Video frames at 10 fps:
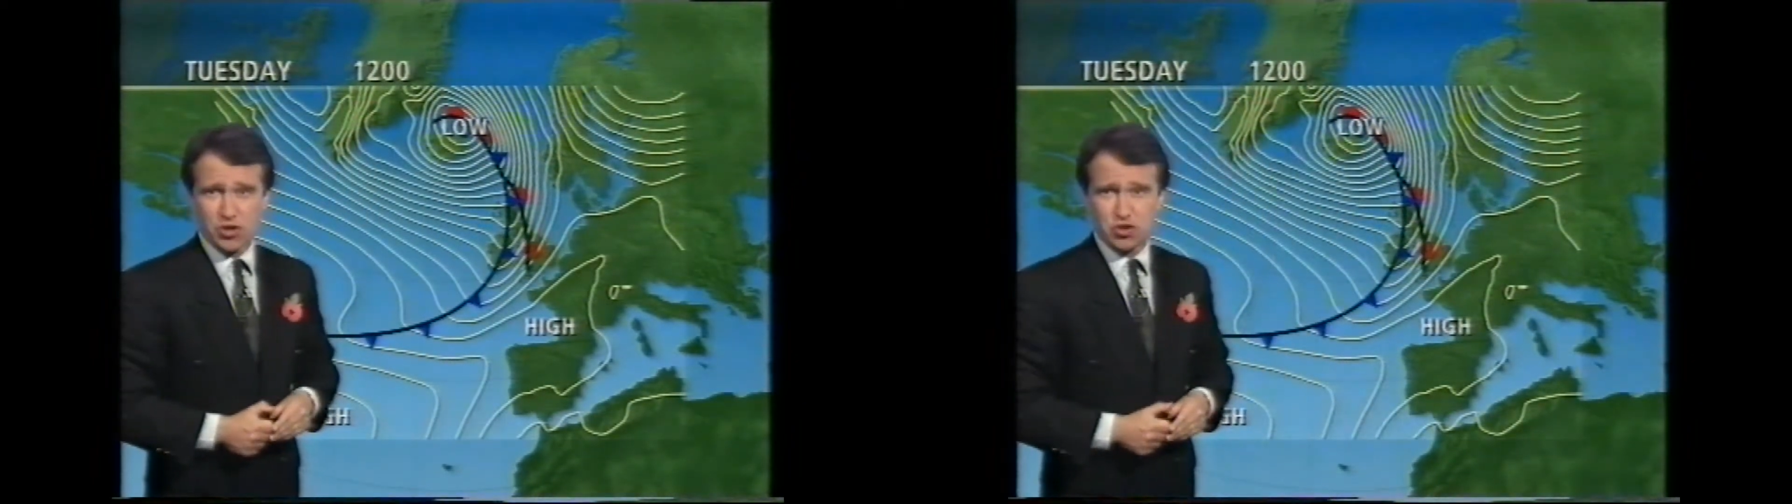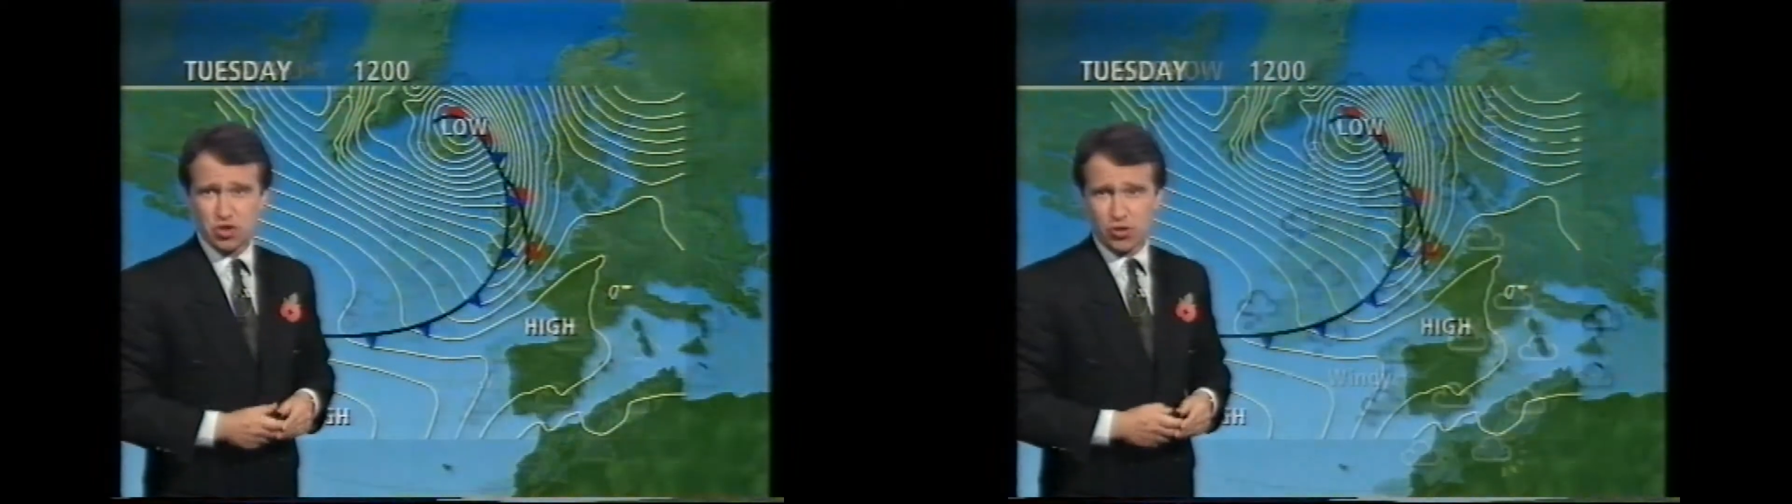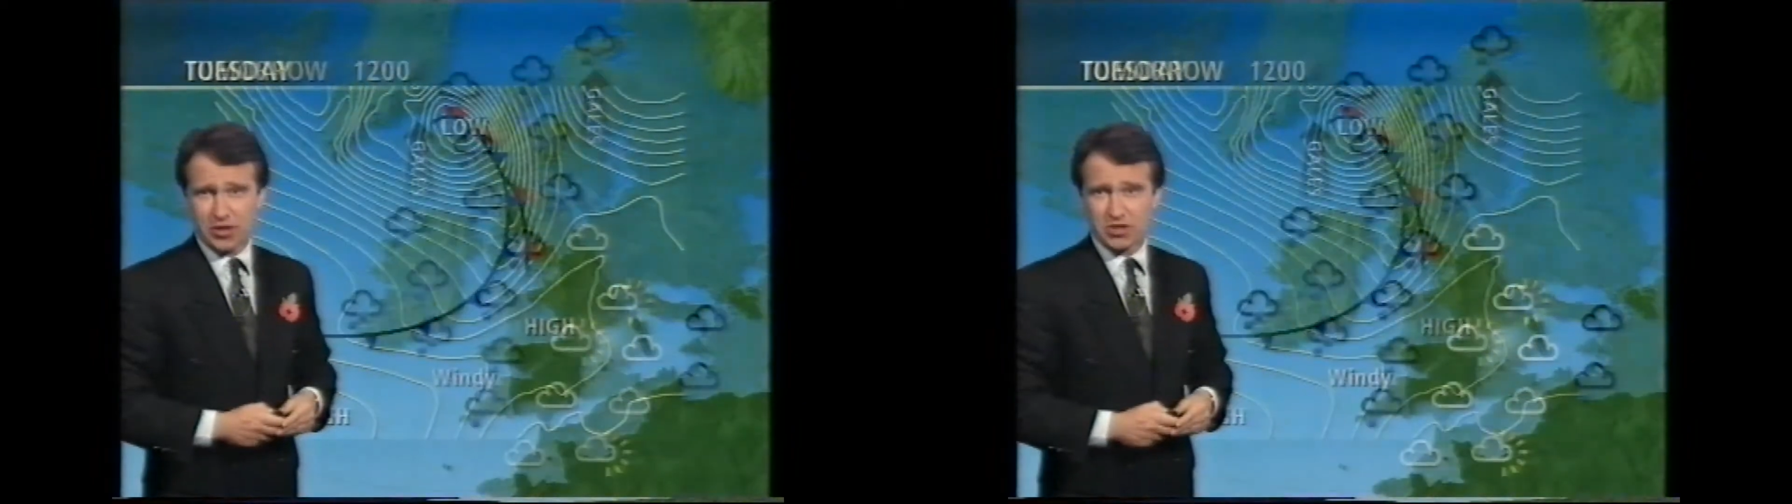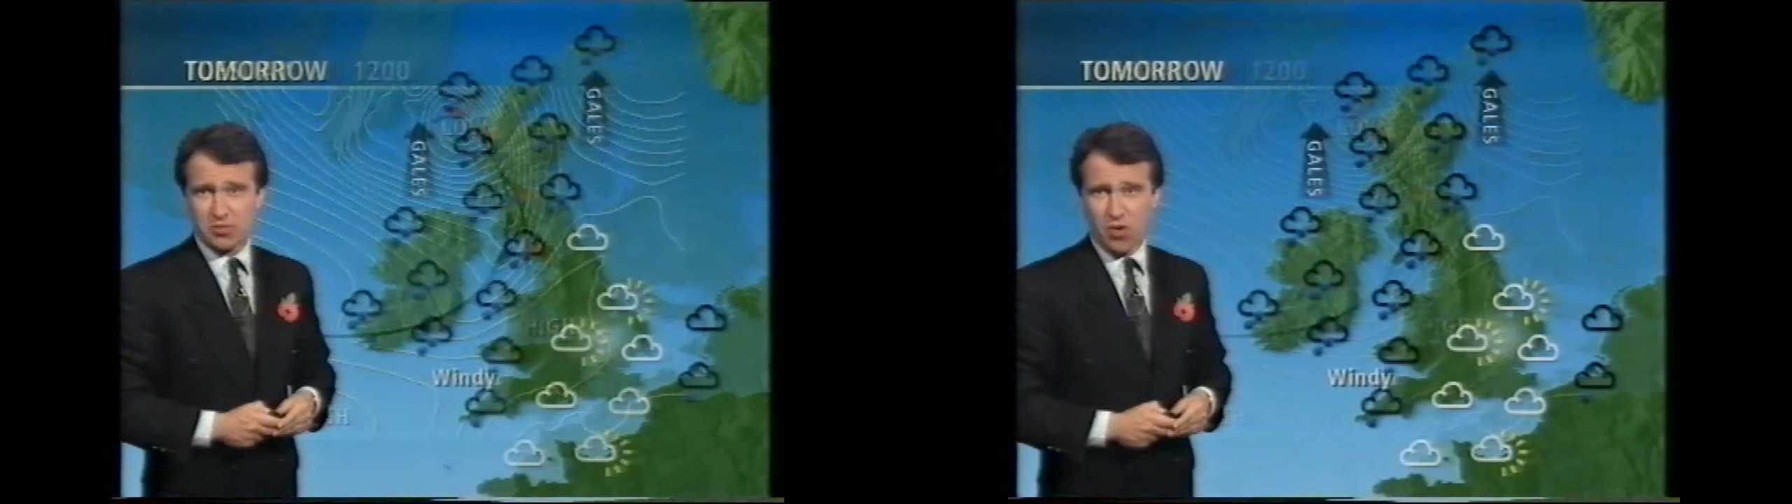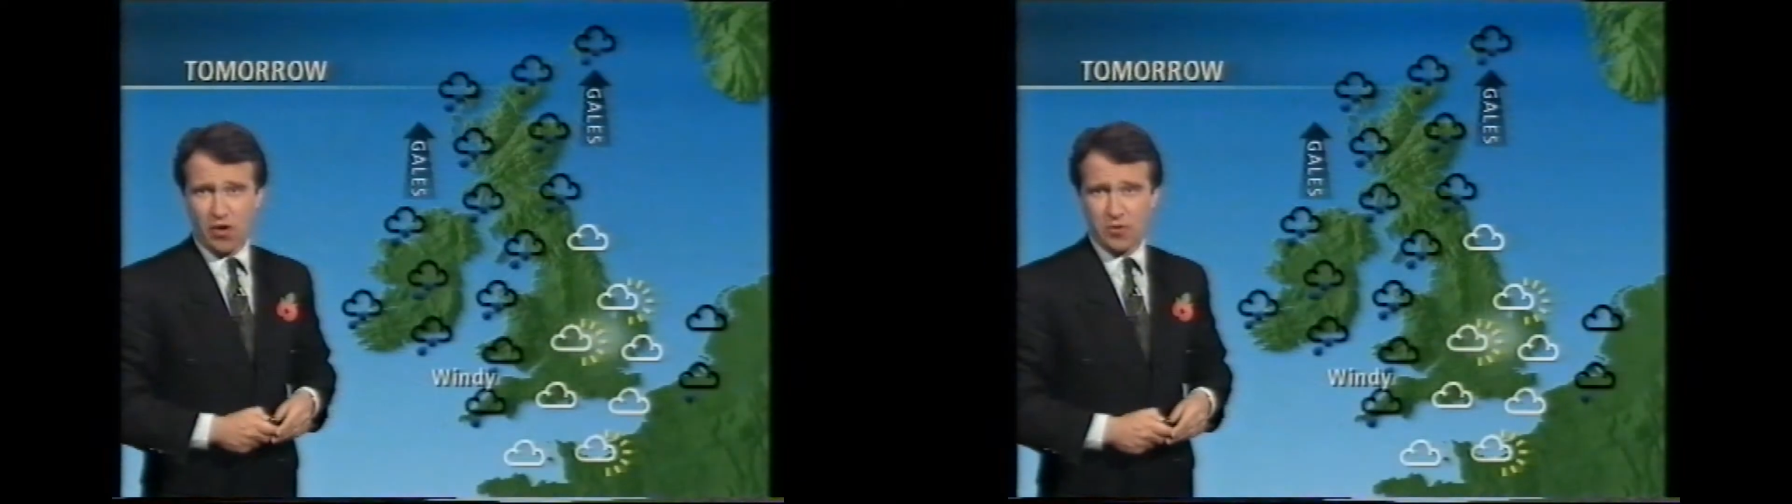during
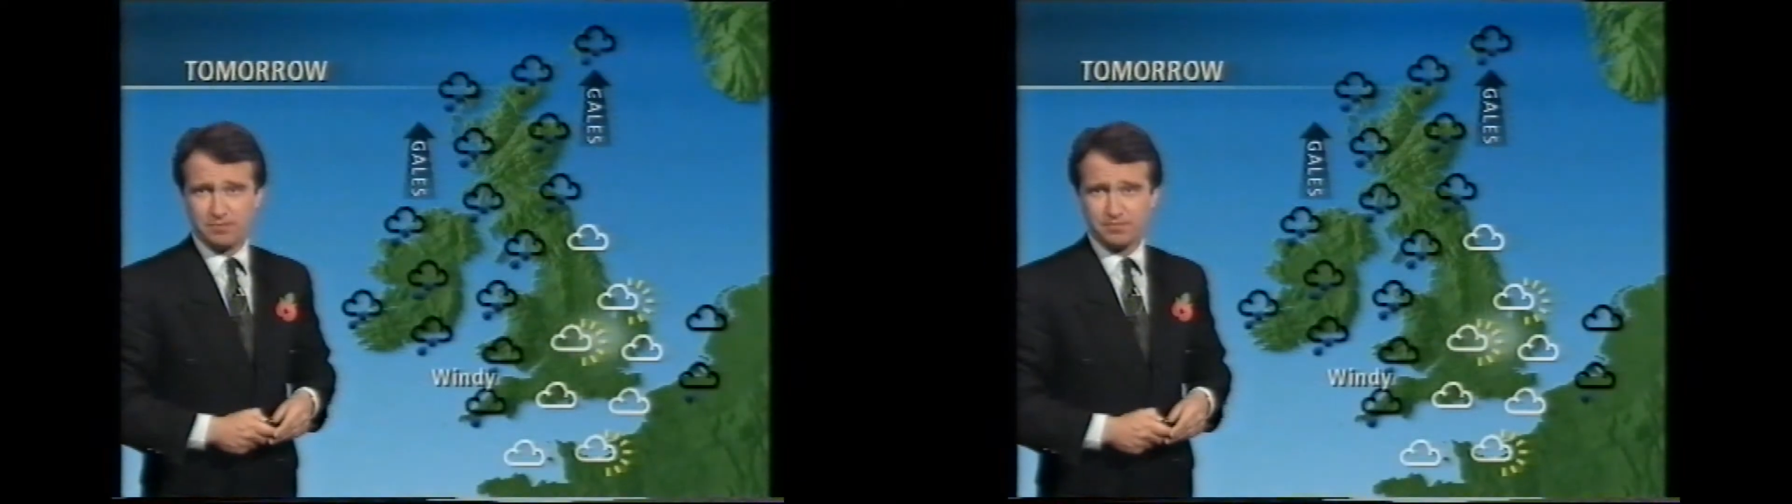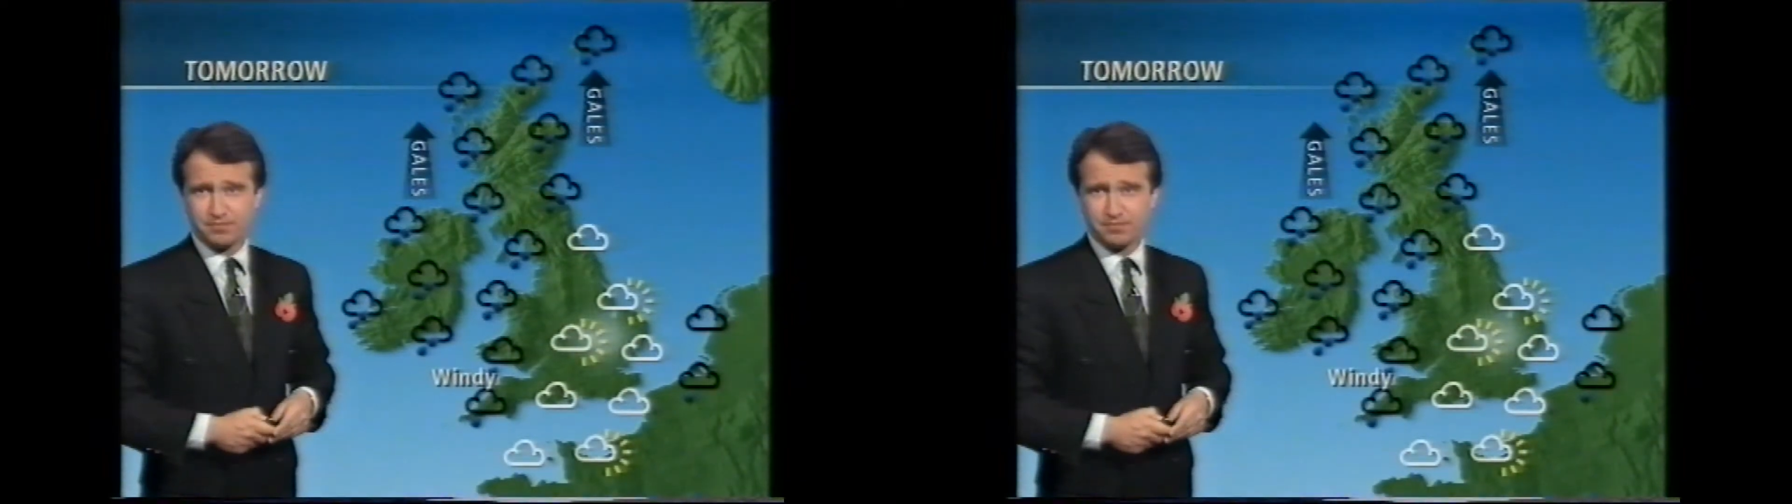tomorrow.